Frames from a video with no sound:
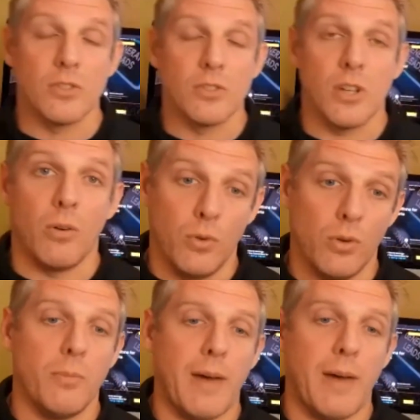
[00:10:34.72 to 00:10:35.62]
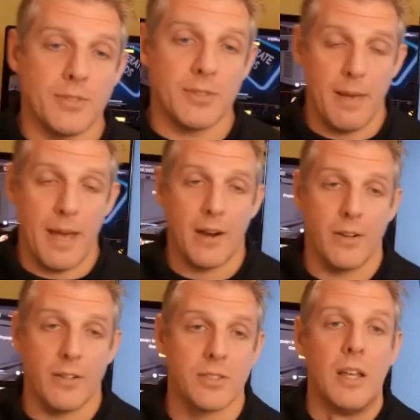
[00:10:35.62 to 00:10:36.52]
So Google Maps
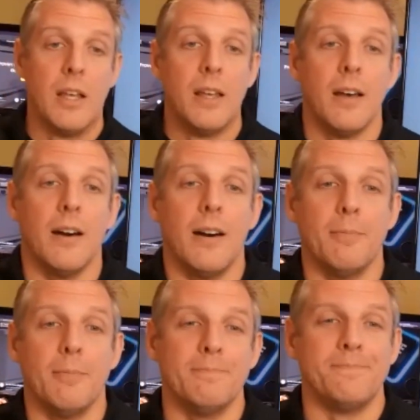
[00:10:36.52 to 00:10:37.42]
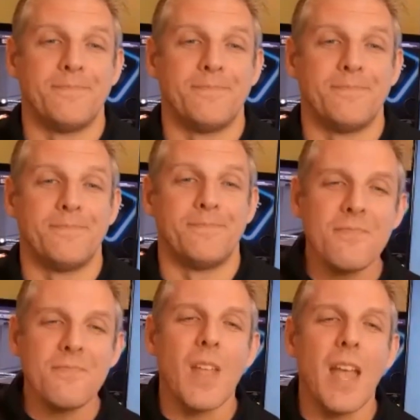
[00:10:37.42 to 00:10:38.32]
matters. And
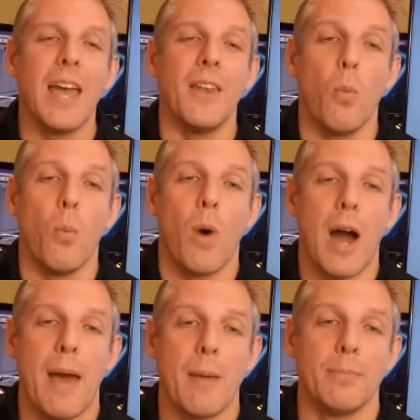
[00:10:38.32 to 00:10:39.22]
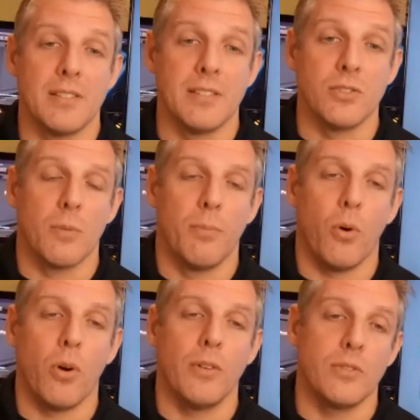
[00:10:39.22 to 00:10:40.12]
why map listings are
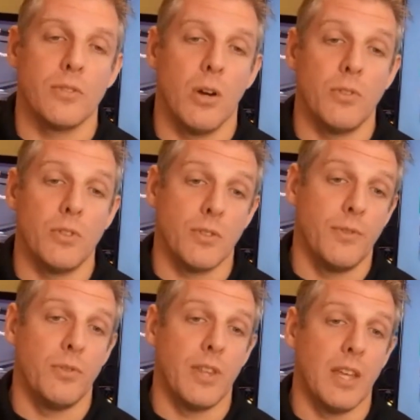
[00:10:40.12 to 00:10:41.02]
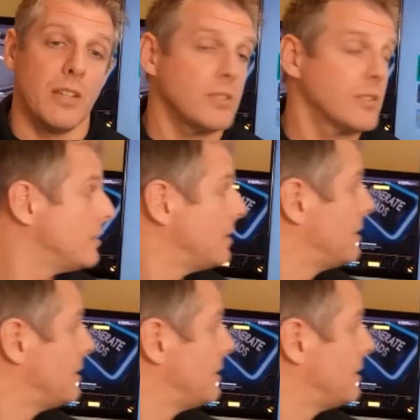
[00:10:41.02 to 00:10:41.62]
important. So there's a few things